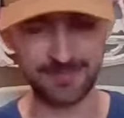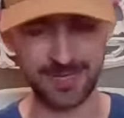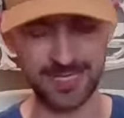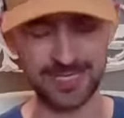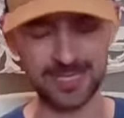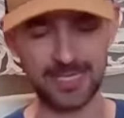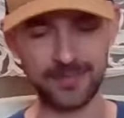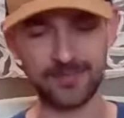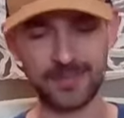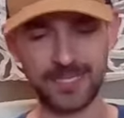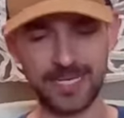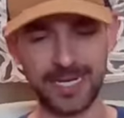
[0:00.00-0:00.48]
in my
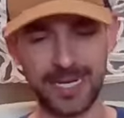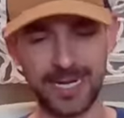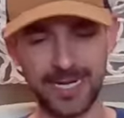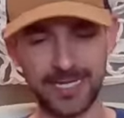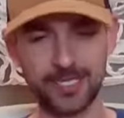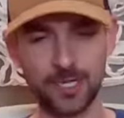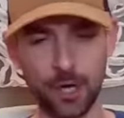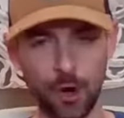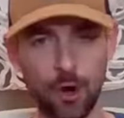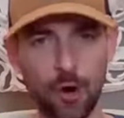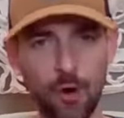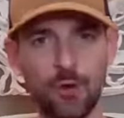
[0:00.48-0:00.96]
life that I
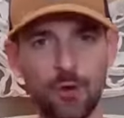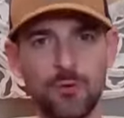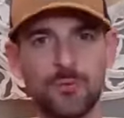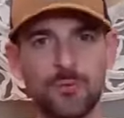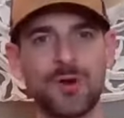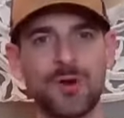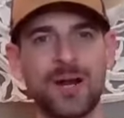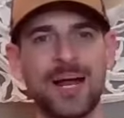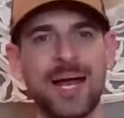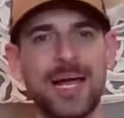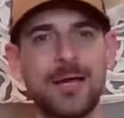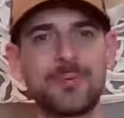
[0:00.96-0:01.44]
had to own
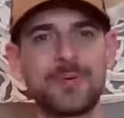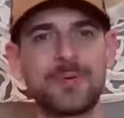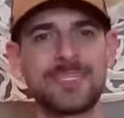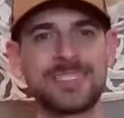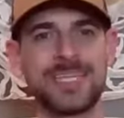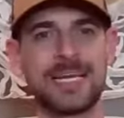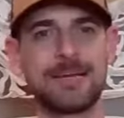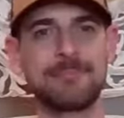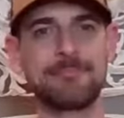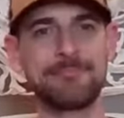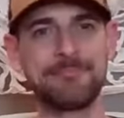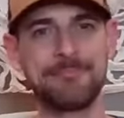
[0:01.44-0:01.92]
where I was
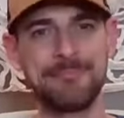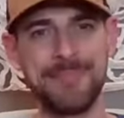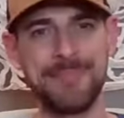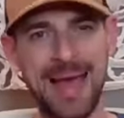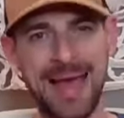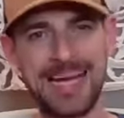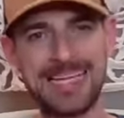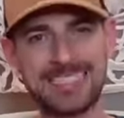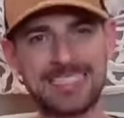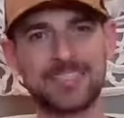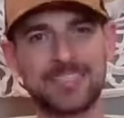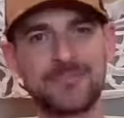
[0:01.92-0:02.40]
a
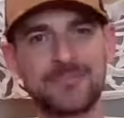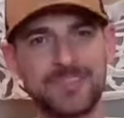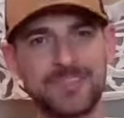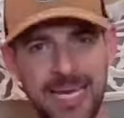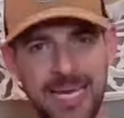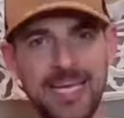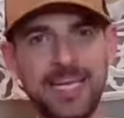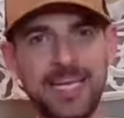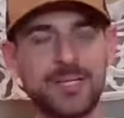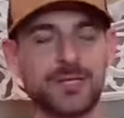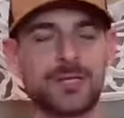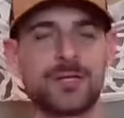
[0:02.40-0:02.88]
massive
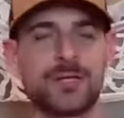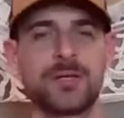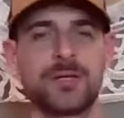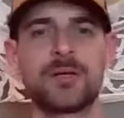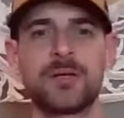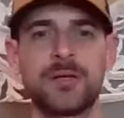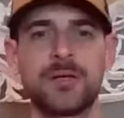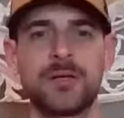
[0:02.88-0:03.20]
taker.